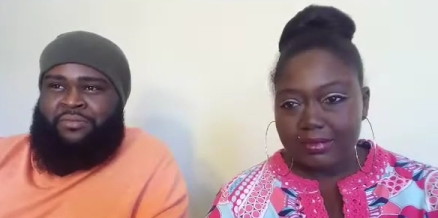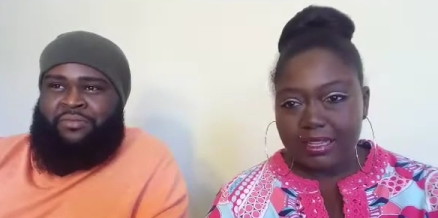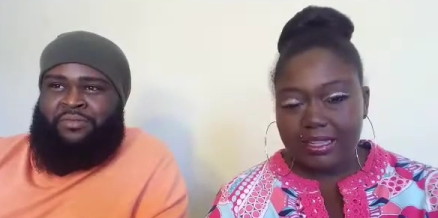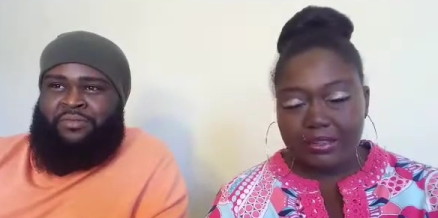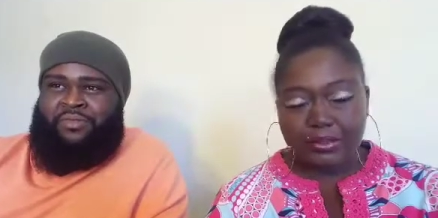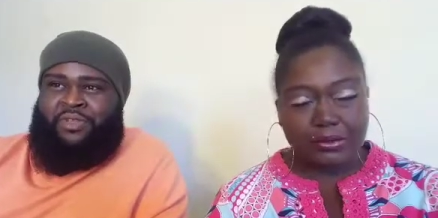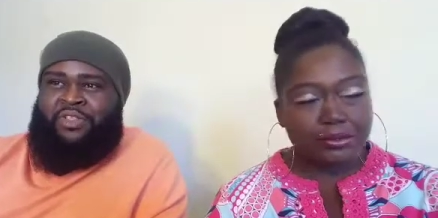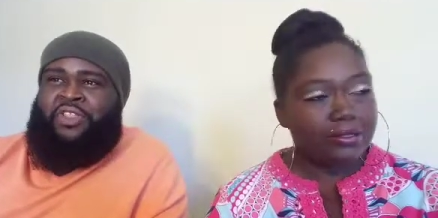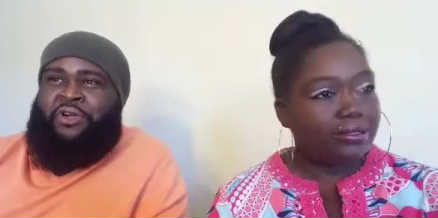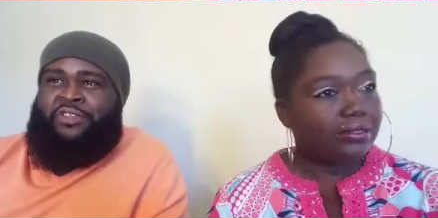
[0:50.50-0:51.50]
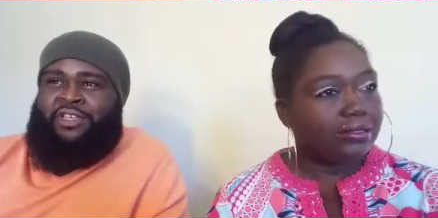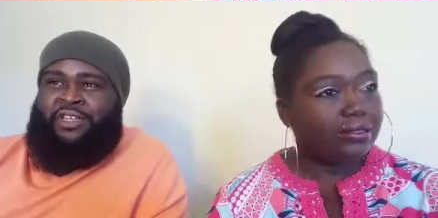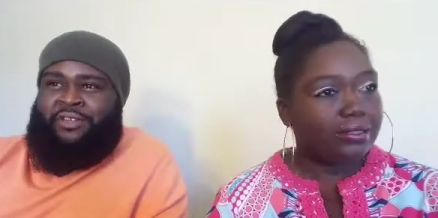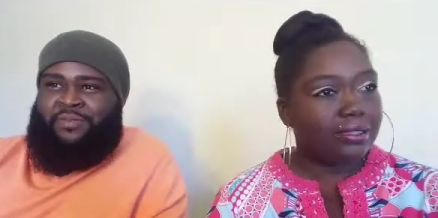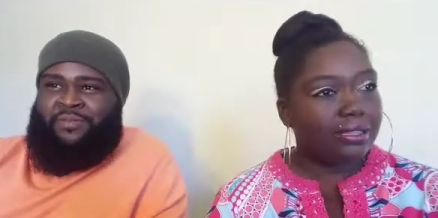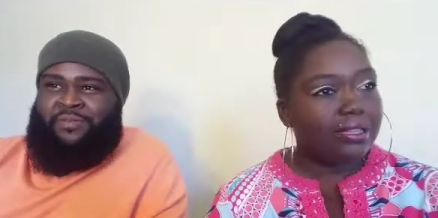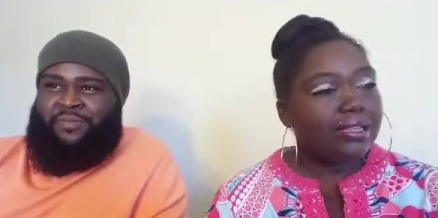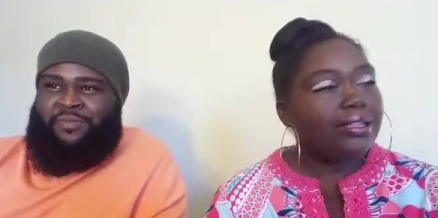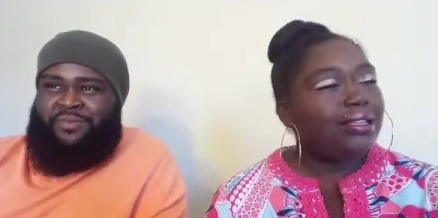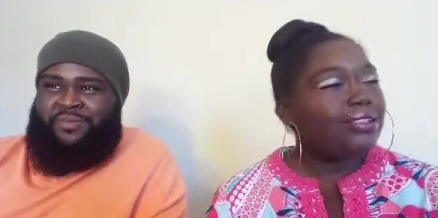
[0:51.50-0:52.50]
Speaker 1: Ew. Thirsty.
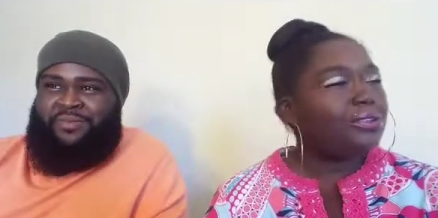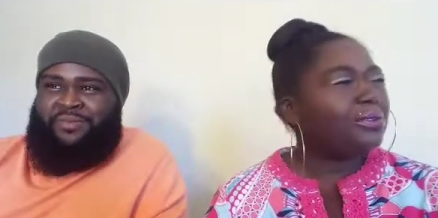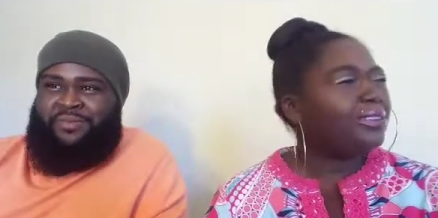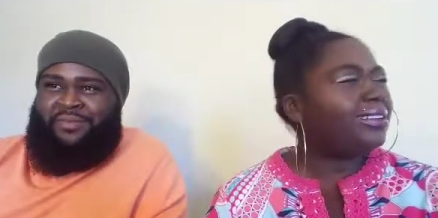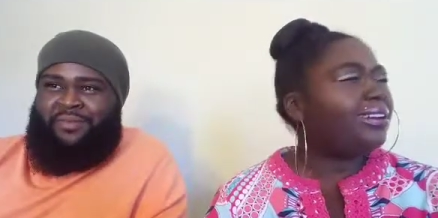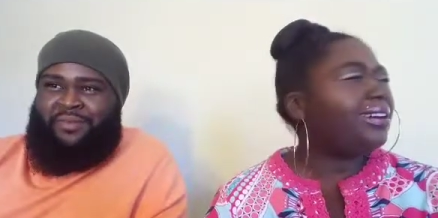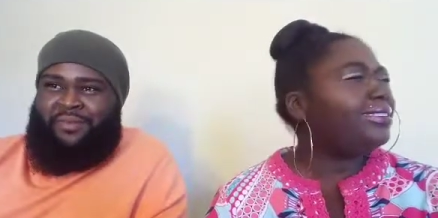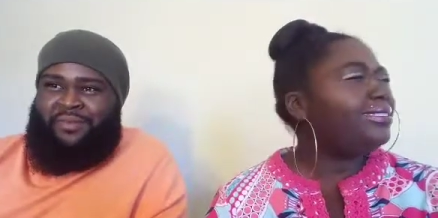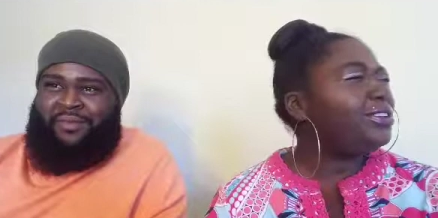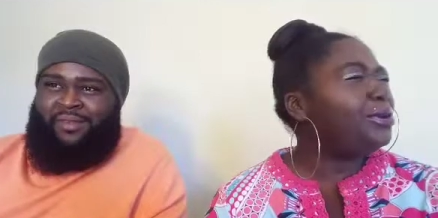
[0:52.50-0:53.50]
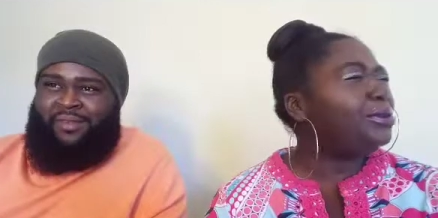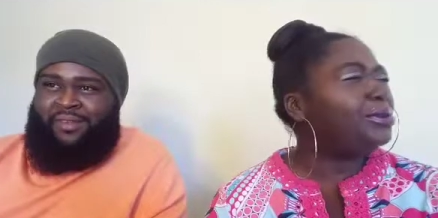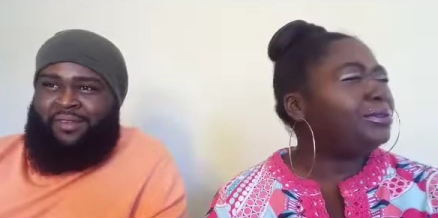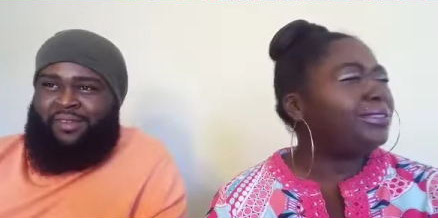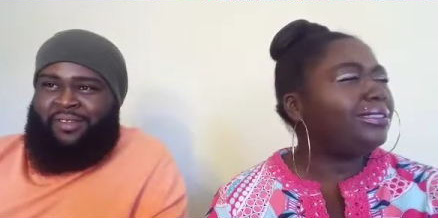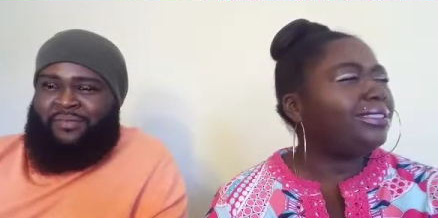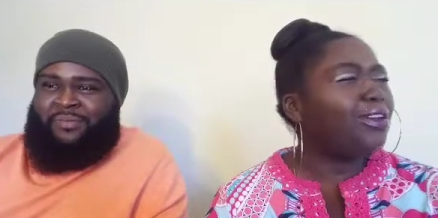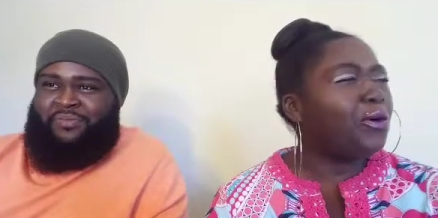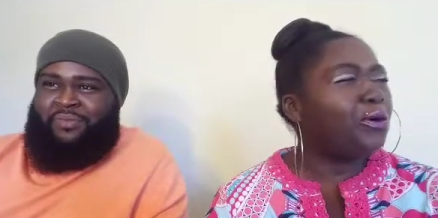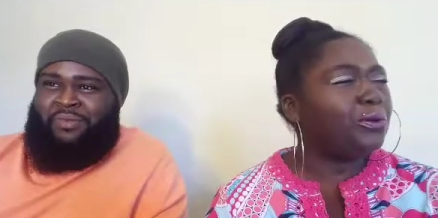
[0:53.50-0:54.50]
Oh God, don't,
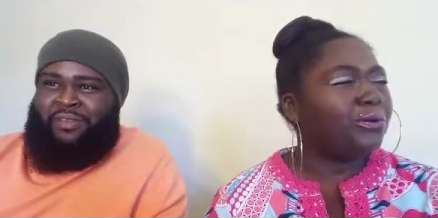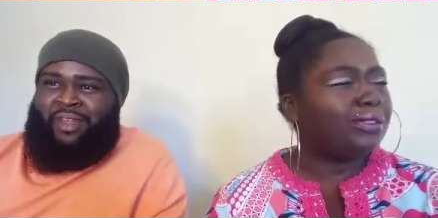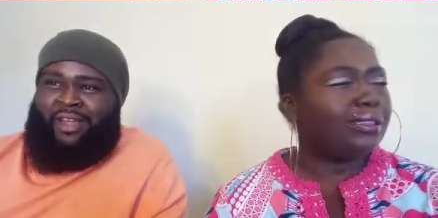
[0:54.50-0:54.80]
don't.